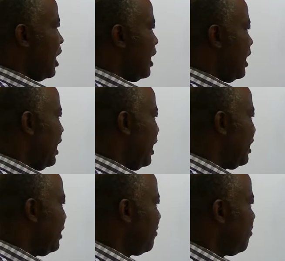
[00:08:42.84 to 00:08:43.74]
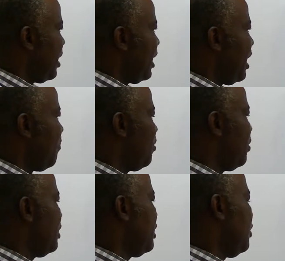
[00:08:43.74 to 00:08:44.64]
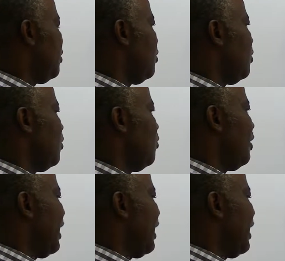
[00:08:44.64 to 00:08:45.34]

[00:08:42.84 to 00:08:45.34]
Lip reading: an ion by approach of a